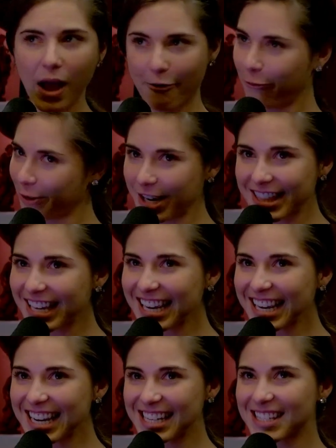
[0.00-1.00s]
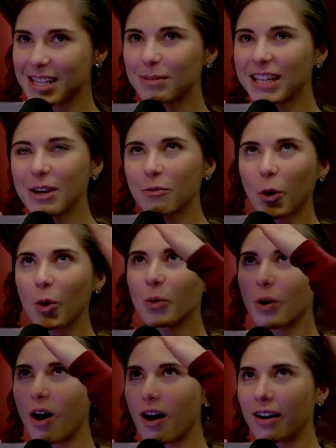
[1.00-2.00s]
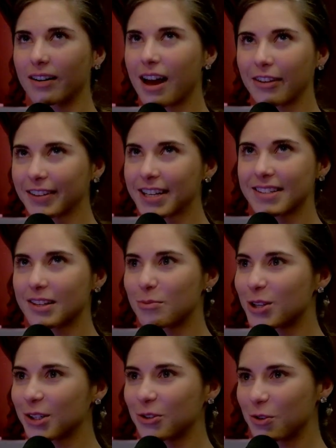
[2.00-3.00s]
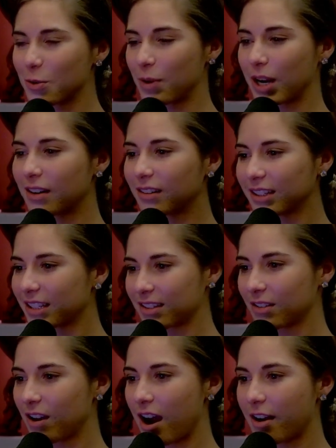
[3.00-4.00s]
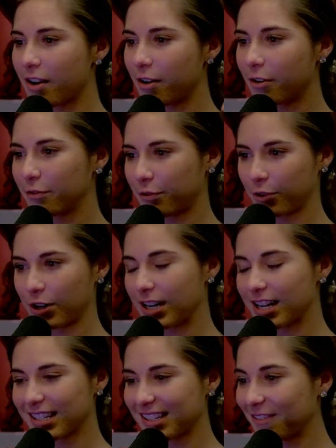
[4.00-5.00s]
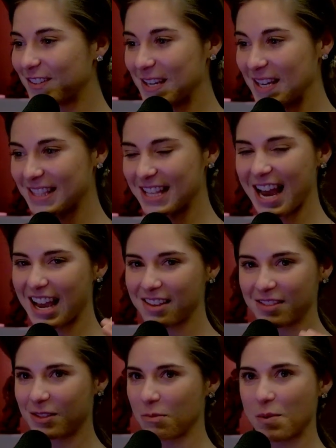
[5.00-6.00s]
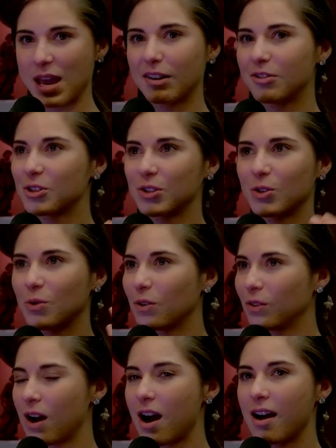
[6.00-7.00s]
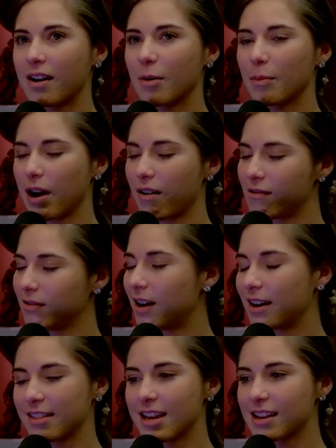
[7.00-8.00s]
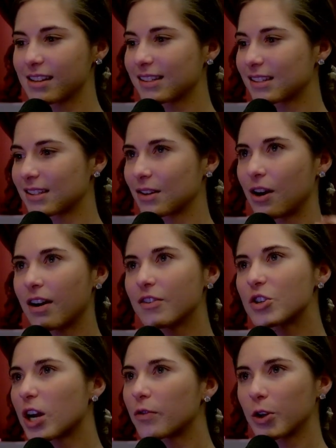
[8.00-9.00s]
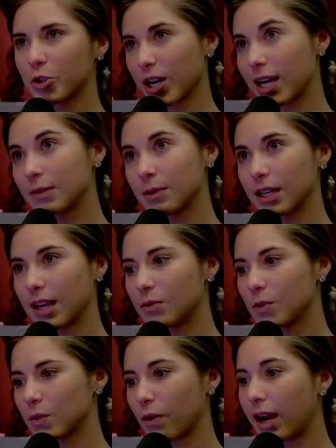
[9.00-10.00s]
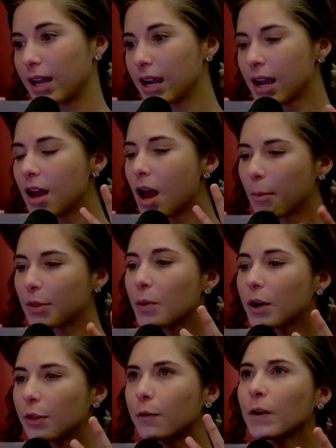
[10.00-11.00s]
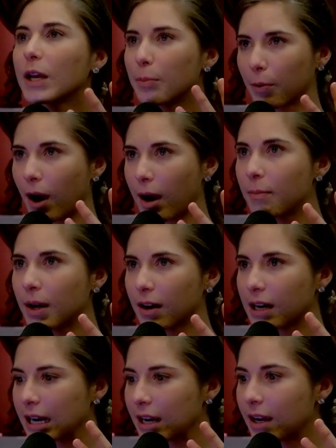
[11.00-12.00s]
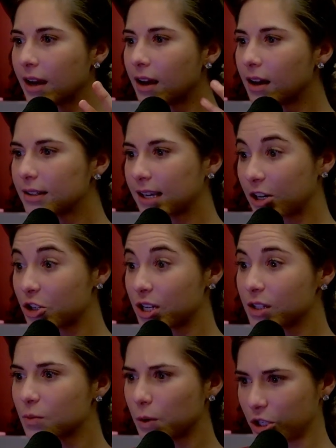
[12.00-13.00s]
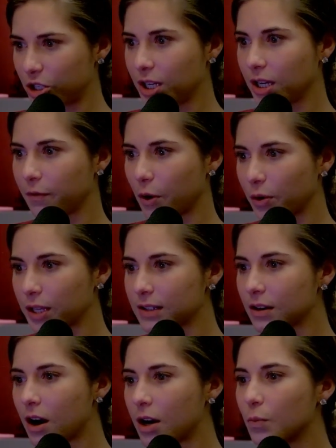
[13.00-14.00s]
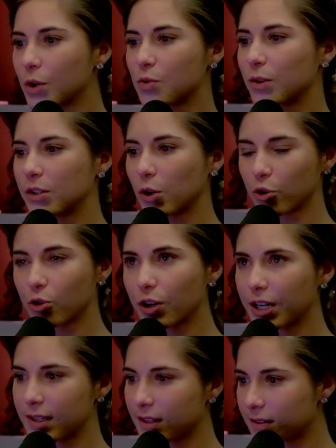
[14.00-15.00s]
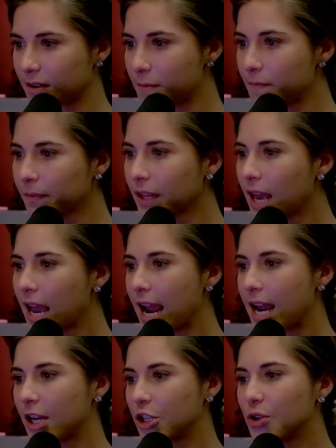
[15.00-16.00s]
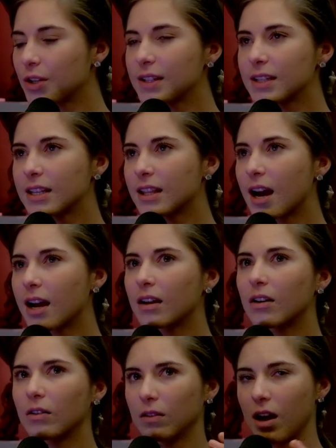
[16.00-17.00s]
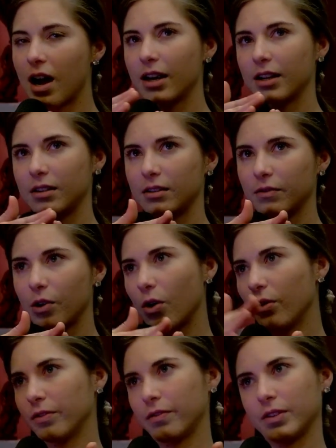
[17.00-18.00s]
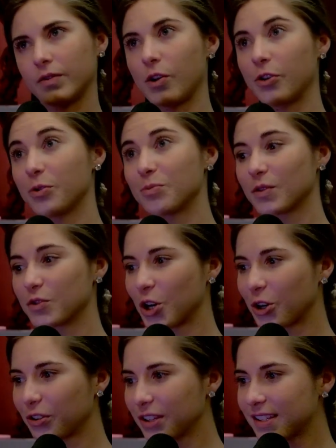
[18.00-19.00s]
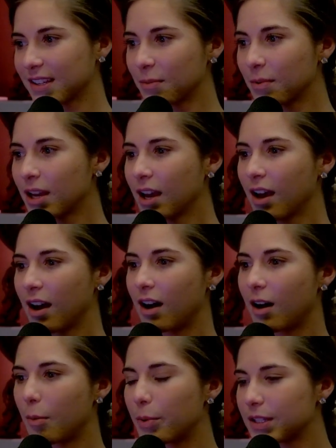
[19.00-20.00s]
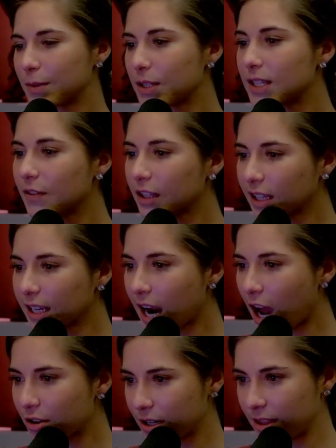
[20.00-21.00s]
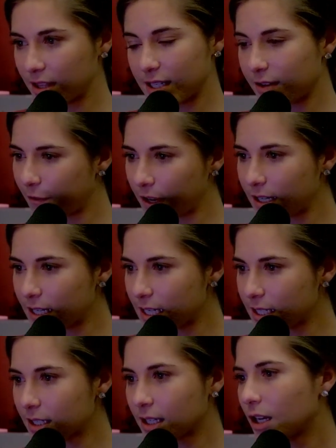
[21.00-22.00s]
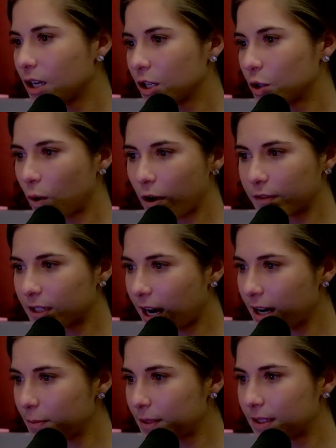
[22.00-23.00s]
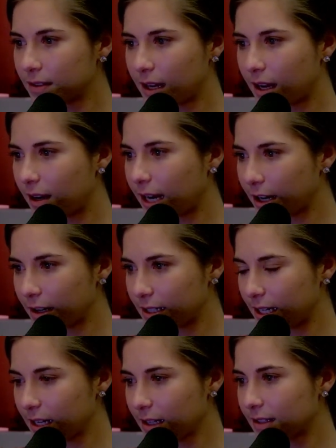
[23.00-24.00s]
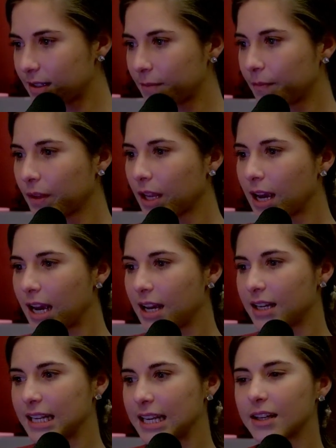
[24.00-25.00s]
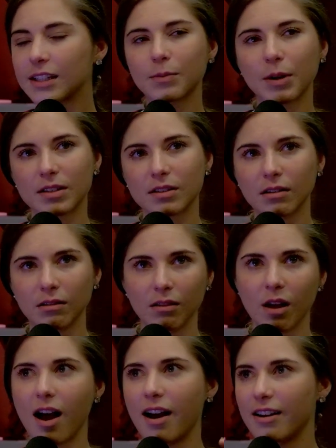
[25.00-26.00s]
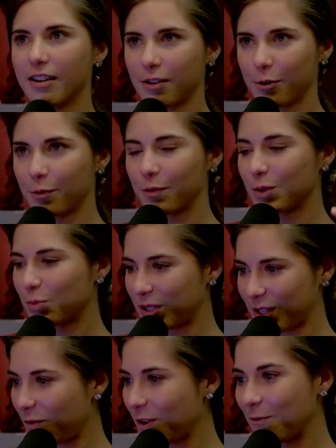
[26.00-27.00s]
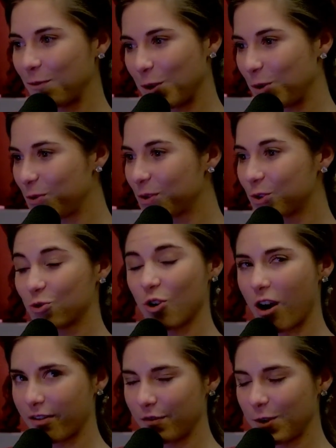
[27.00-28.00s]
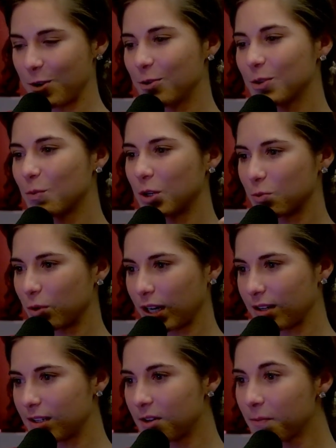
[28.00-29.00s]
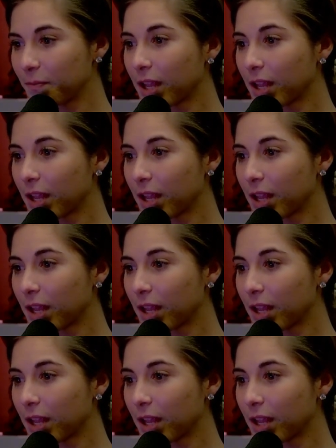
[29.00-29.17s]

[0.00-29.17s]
everything. It seemed like he wrote on every subject known to man. At least a lot of critics have said that. The man just knew a lot about a lot of things. And so kind of a jack of all trades when it came to his writing. But there were three primary sections which he focused on, which was social criticism. And you can see that a lot in the, all of his volumes of journalism, um, but specifically gathered in The Defendant, twelve types, and Heretics. And he expressed a lot of specific views, strong views, which we'll get into.